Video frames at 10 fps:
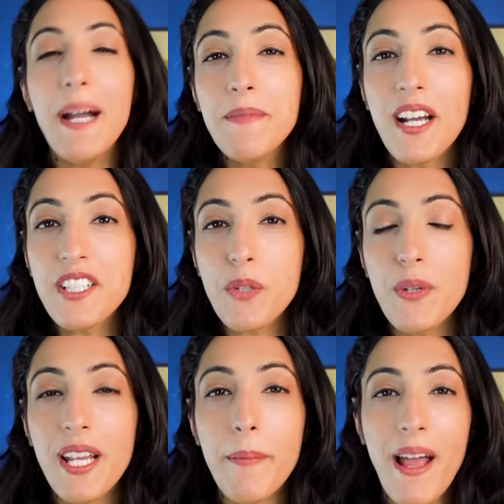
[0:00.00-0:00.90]
I'm Dr.
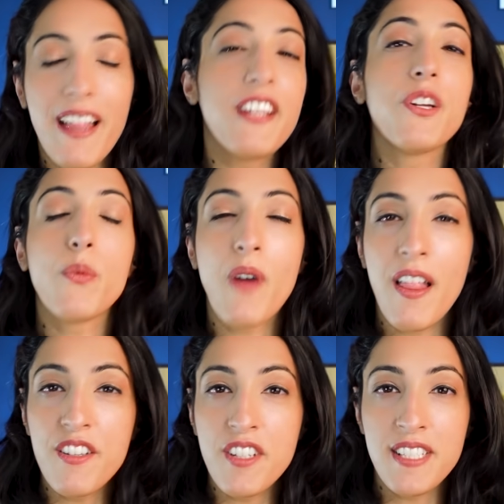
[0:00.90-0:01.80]
Rena Malik,
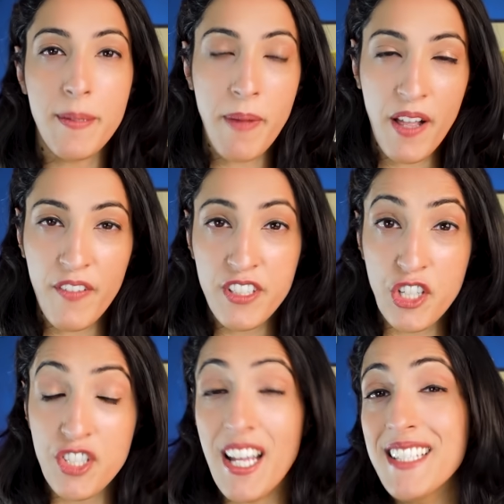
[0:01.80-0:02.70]
urologist and pelvic
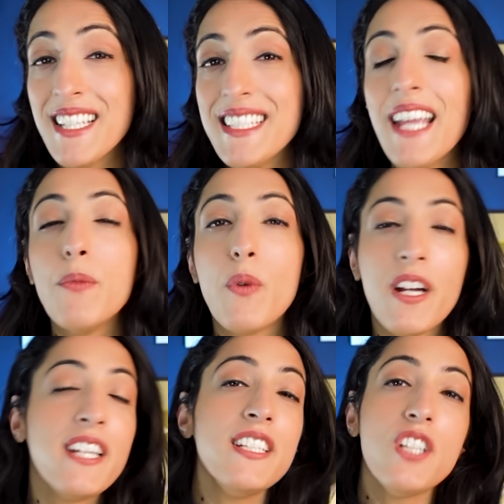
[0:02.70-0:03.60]
surgeon, and today we're
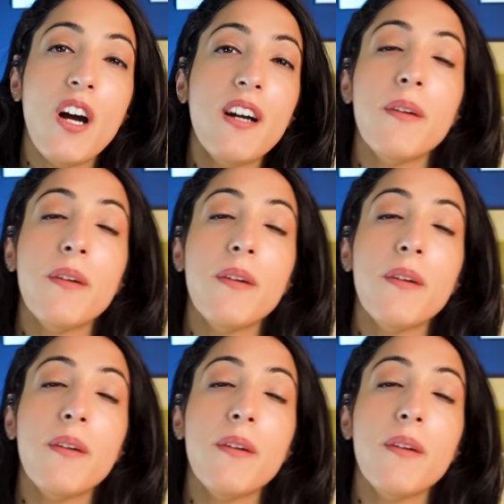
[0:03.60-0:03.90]
going to talk